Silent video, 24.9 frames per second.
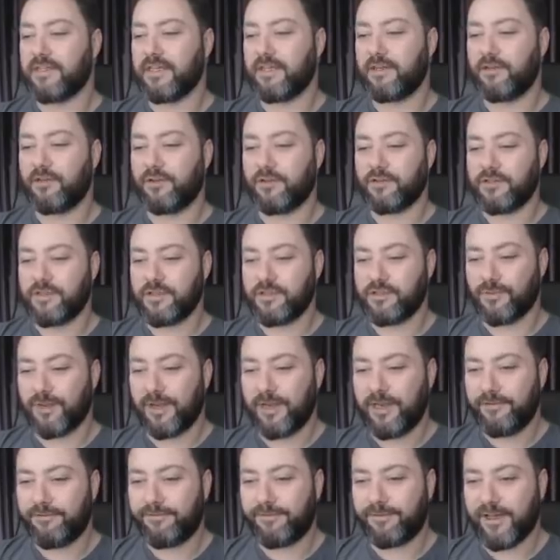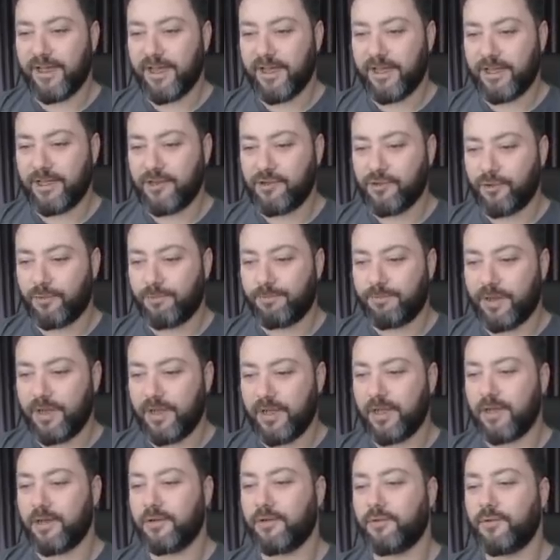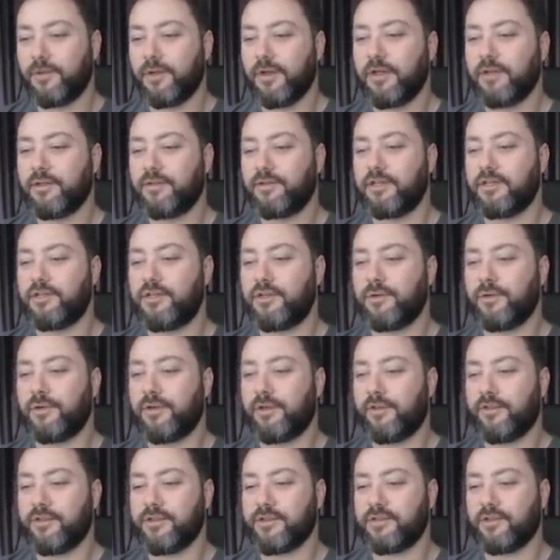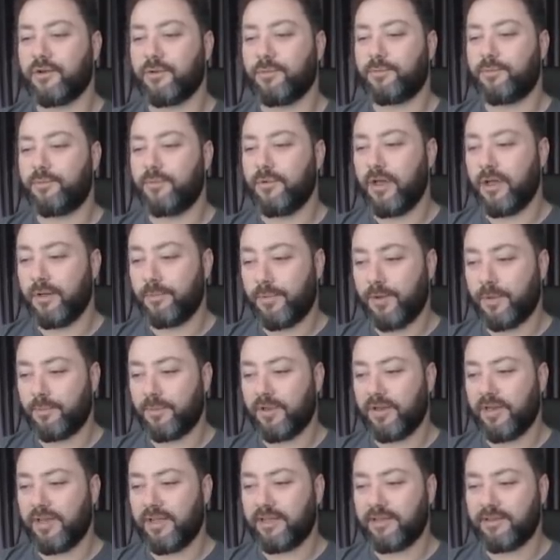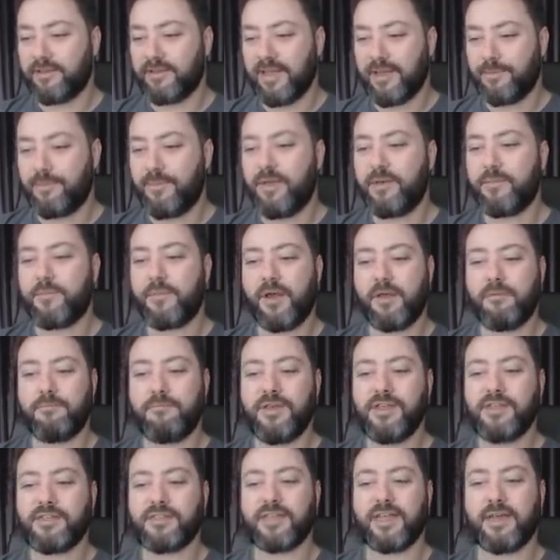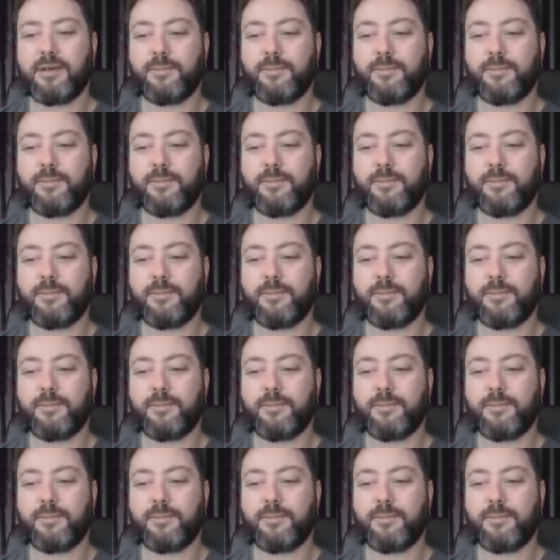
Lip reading: not an Israeli flag in your bio? Did you and others not publicly condemn him? I missed that